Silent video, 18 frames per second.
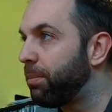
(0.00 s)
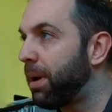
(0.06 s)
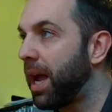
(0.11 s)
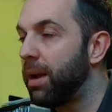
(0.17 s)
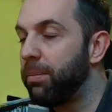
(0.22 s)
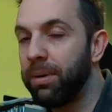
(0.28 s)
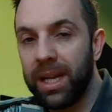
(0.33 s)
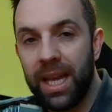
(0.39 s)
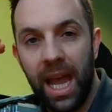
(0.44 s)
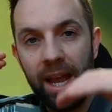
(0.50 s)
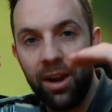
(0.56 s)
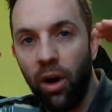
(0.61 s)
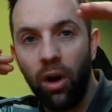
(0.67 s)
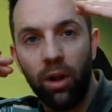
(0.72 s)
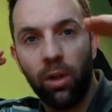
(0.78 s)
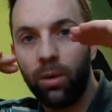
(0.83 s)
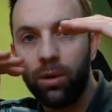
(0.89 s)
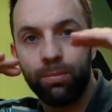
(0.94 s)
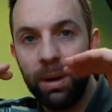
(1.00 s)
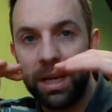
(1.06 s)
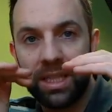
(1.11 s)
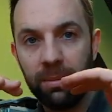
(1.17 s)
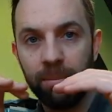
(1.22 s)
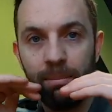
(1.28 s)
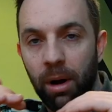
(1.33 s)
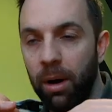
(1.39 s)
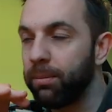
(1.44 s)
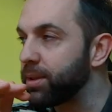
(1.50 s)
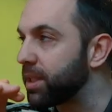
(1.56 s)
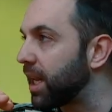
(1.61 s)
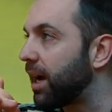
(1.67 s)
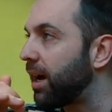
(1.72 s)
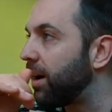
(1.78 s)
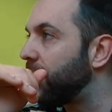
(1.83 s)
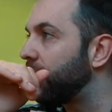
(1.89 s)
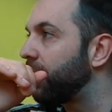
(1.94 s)
paper, getting all those bits and bobs
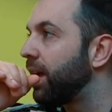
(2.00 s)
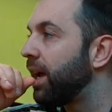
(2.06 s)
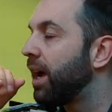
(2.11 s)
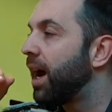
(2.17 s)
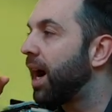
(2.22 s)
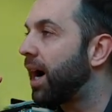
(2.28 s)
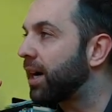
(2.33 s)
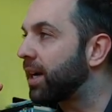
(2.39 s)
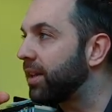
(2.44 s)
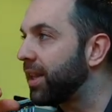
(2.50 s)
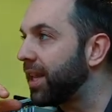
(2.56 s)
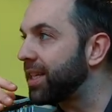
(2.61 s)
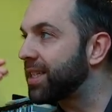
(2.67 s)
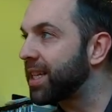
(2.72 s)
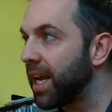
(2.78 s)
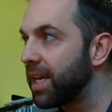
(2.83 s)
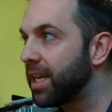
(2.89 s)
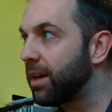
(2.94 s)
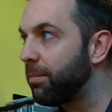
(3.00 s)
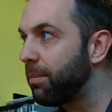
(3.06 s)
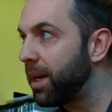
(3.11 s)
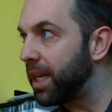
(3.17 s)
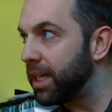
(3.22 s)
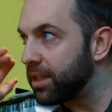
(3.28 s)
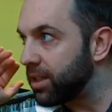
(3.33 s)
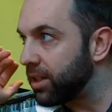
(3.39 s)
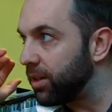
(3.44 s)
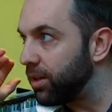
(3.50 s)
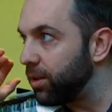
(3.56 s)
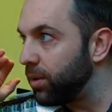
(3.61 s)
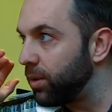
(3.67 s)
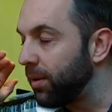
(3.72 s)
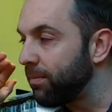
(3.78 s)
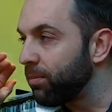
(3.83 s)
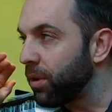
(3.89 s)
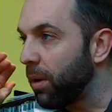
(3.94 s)
down. I can then take a minute
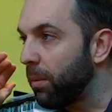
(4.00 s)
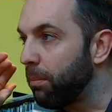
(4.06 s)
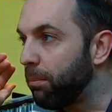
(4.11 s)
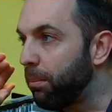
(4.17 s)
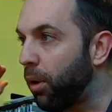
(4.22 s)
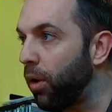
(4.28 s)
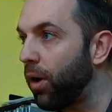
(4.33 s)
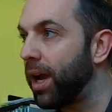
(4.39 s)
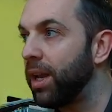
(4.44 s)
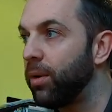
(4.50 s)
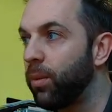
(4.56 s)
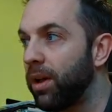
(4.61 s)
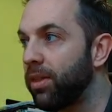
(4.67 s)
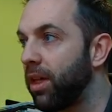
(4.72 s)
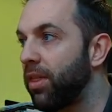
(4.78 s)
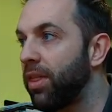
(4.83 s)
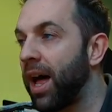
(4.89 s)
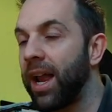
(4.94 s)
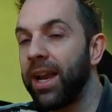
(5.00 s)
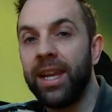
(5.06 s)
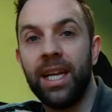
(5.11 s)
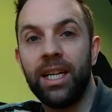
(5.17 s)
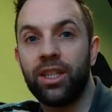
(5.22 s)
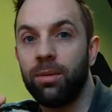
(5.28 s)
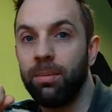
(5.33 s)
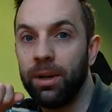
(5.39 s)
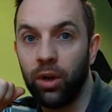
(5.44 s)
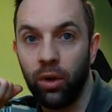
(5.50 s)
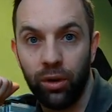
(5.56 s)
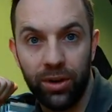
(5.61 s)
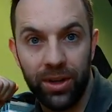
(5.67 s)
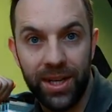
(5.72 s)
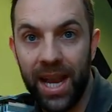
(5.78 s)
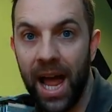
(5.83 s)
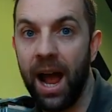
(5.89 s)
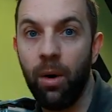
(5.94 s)
to put in whether that needs to be
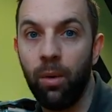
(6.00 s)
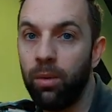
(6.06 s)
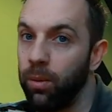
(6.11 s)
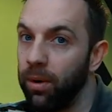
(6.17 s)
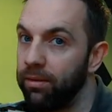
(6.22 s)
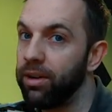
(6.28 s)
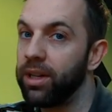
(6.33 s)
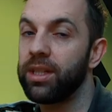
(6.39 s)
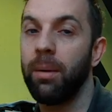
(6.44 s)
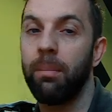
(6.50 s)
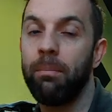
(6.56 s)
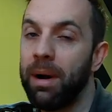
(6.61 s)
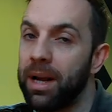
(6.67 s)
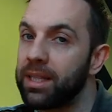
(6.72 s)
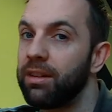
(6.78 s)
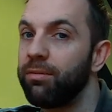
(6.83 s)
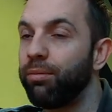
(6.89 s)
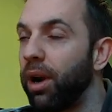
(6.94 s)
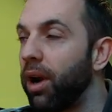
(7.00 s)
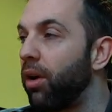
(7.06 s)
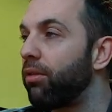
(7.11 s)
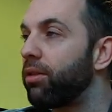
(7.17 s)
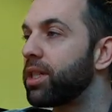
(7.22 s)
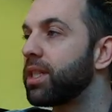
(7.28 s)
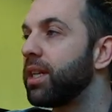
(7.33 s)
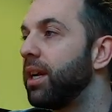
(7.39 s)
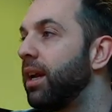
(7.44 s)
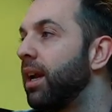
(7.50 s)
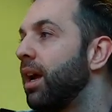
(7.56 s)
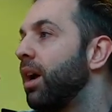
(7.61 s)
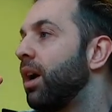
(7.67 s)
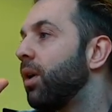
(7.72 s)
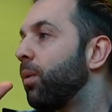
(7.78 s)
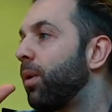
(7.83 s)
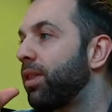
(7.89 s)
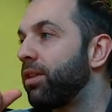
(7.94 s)
done now, whether it's a massive priority,
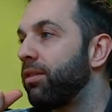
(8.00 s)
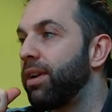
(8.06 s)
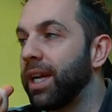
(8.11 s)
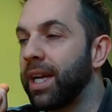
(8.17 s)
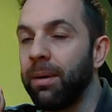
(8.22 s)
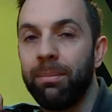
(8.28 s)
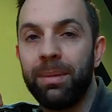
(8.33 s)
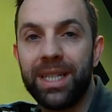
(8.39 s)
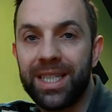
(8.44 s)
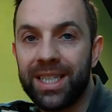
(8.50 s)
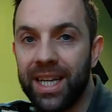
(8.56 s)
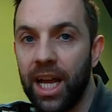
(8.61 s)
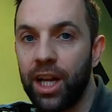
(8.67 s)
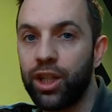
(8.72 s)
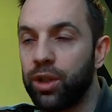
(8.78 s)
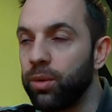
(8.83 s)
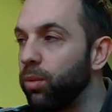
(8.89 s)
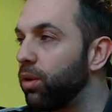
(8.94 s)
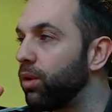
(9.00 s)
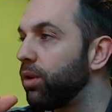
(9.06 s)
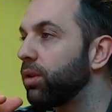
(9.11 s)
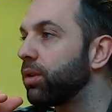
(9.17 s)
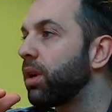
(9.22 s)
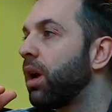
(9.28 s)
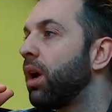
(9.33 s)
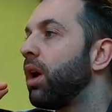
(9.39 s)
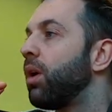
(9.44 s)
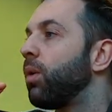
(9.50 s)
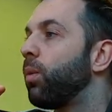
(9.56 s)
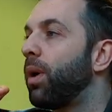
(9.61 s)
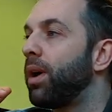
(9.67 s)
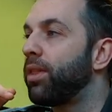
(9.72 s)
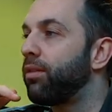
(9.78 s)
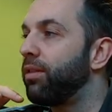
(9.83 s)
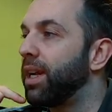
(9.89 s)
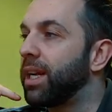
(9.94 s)
whether it can be scheduled,
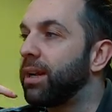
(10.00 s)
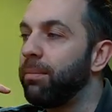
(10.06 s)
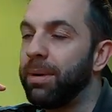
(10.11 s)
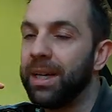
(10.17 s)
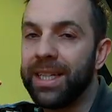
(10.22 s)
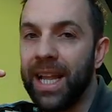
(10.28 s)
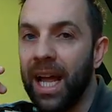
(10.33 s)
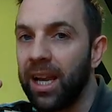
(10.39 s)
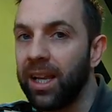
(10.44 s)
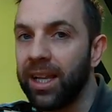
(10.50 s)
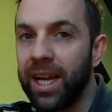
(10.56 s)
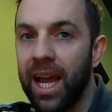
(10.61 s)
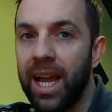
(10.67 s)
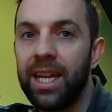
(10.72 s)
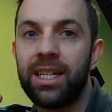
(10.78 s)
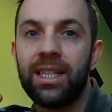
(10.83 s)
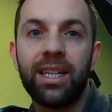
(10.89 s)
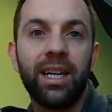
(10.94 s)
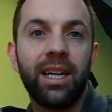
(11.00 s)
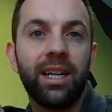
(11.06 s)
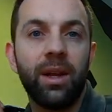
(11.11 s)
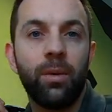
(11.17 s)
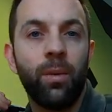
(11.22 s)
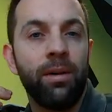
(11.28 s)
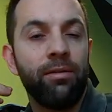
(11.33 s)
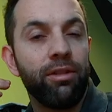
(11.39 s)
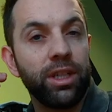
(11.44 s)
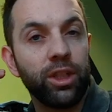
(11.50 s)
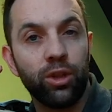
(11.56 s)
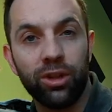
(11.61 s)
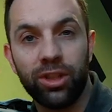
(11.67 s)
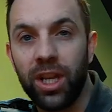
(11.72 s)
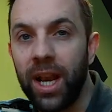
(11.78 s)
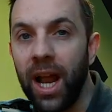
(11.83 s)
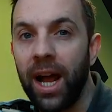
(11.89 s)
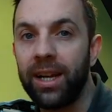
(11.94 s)
whether it can be delegated, whether it's
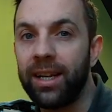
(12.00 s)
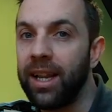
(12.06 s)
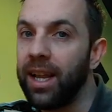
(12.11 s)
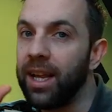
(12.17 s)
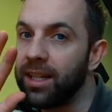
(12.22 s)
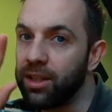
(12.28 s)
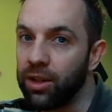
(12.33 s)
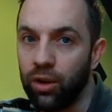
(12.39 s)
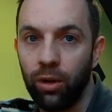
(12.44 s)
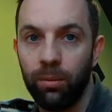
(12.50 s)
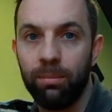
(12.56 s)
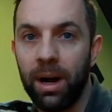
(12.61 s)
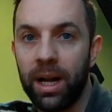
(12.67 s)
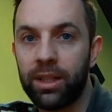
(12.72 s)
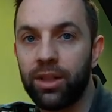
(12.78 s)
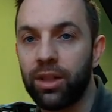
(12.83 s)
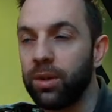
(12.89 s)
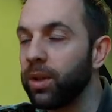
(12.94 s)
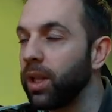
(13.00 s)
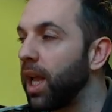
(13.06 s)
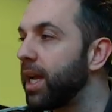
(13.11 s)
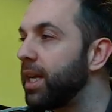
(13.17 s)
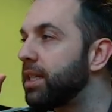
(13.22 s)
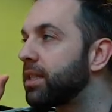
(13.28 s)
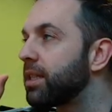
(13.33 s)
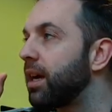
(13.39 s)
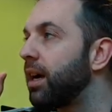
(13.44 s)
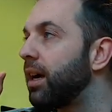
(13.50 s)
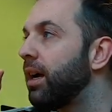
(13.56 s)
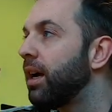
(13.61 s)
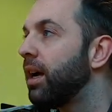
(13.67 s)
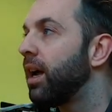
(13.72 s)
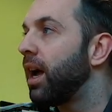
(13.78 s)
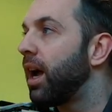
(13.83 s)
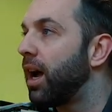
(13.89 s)
just an idea to come back to later.